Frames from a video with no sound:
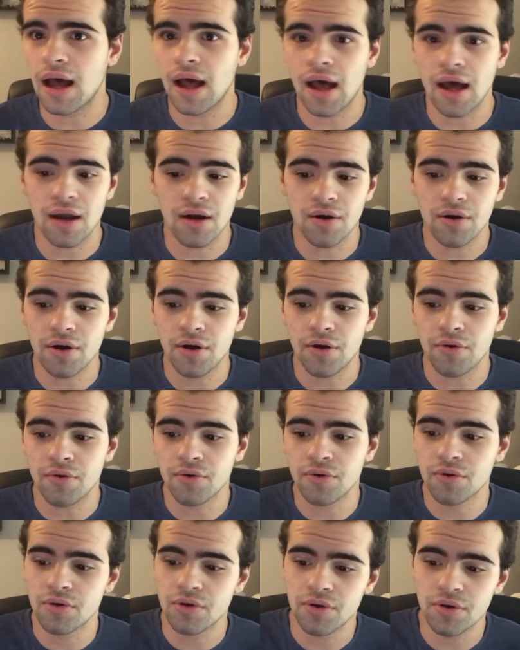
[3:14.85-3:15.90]
I don't know.
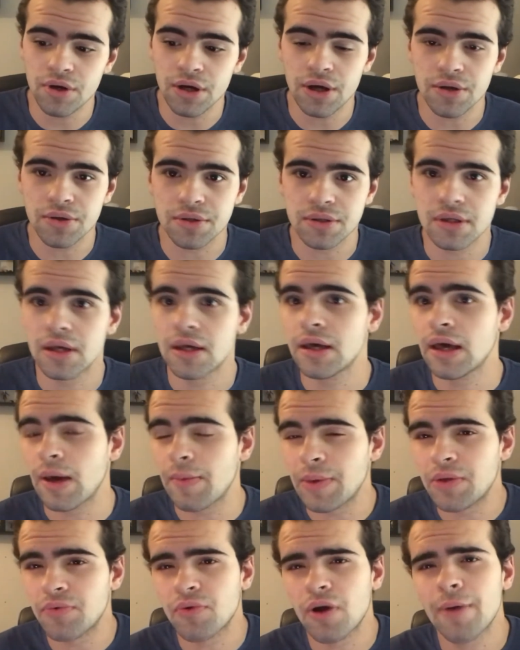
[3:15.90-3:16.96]
Who knows? I
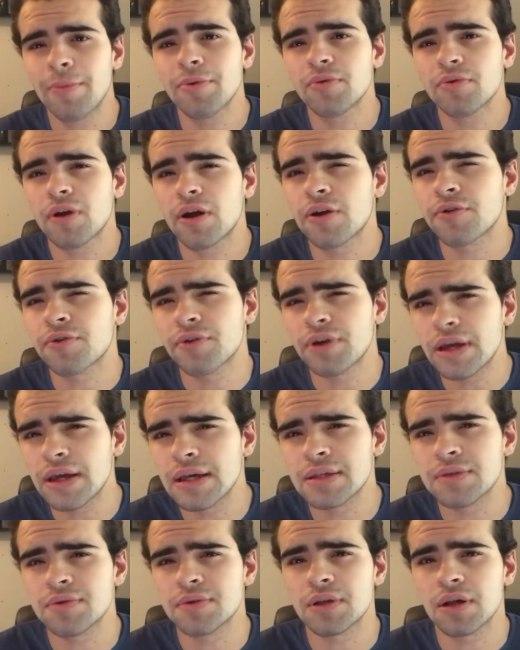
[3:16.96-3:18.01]
mean, Robert
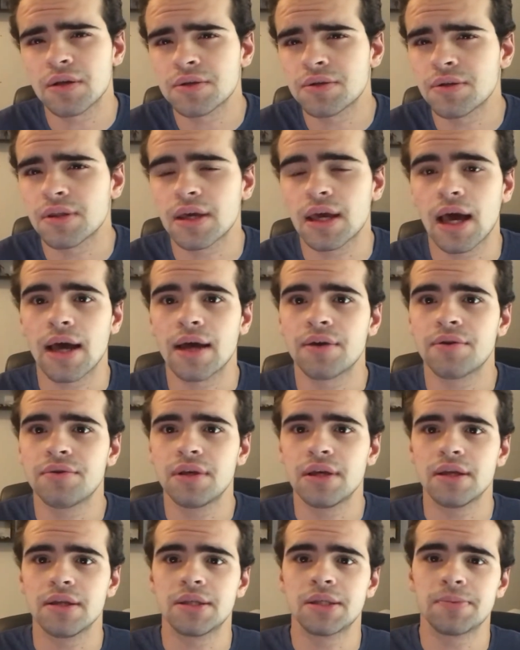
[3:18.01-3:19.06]
Rodriguez was also the guy who
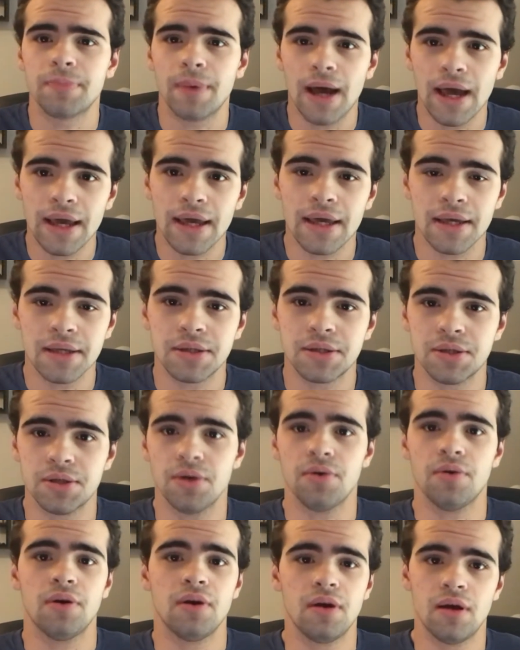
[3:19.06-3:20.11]
did Spy Kids,
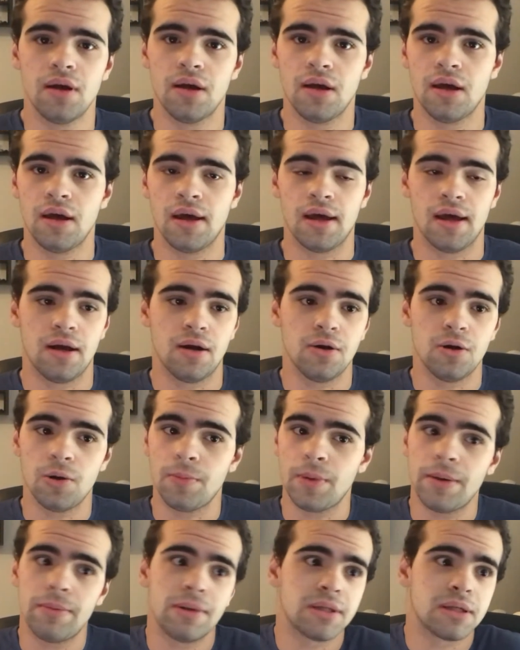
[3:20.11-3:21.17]
so I don't know,
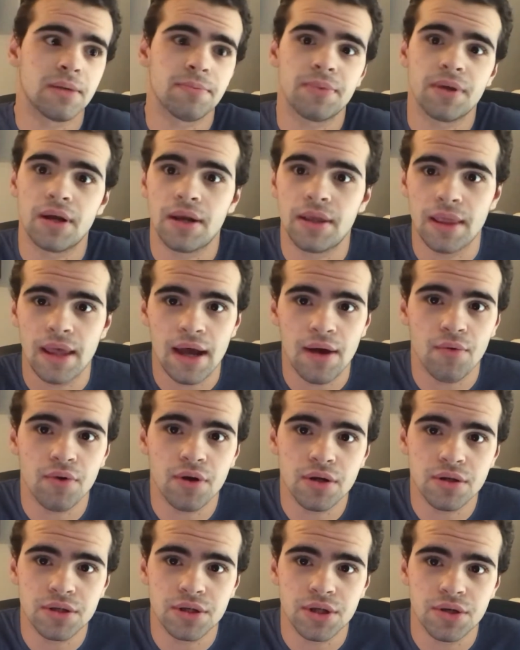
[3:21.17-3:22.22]
maybe something in that
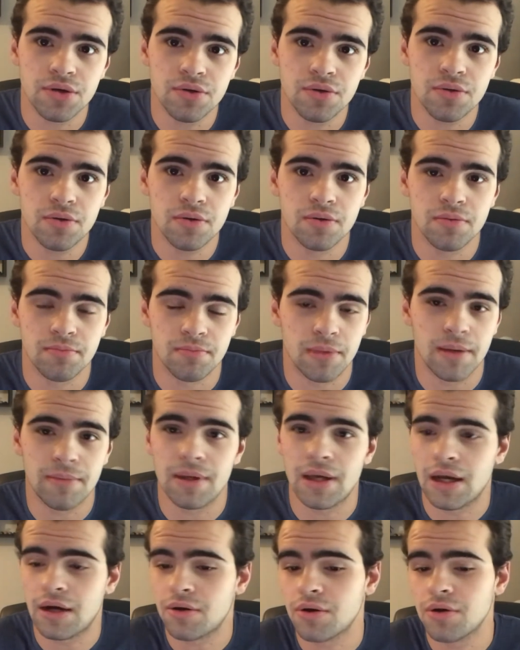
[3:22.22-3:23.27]
world too?
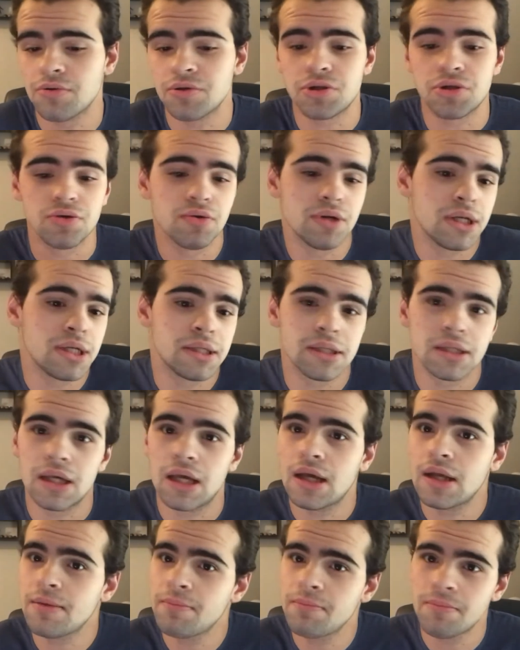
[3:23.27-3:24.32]
Maybe, I don't know, Junie's
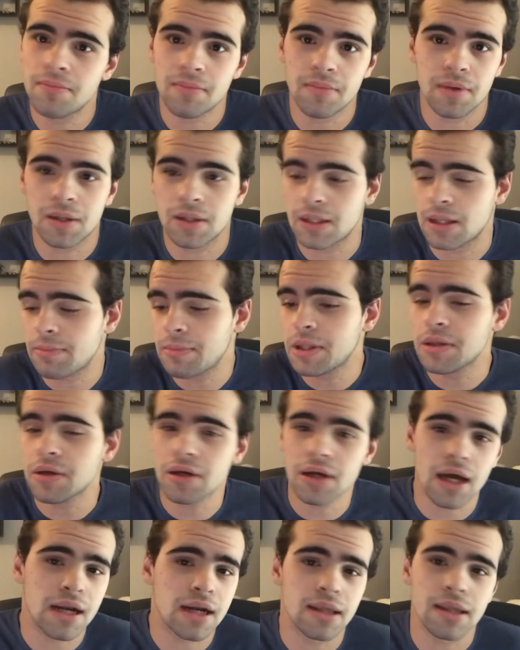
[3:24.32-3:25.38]
son? Because, I mean, they're
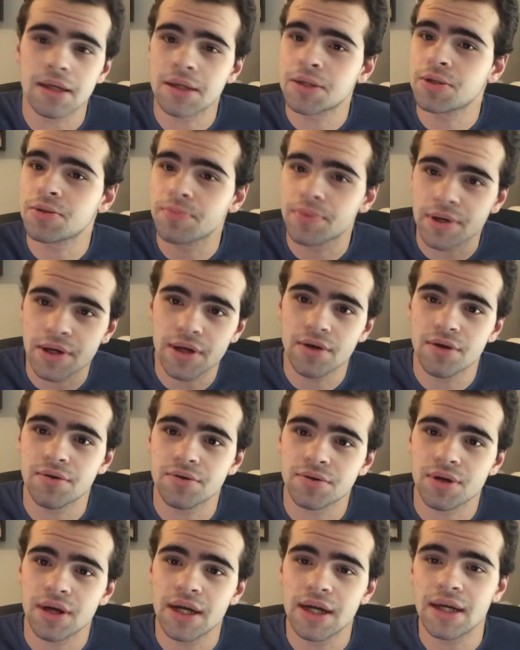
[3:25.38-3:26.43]
kind of like
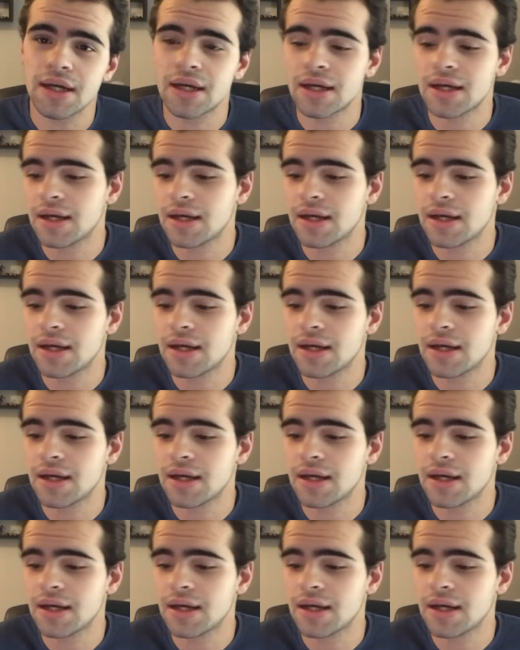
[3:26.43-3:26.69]
superheroes, right?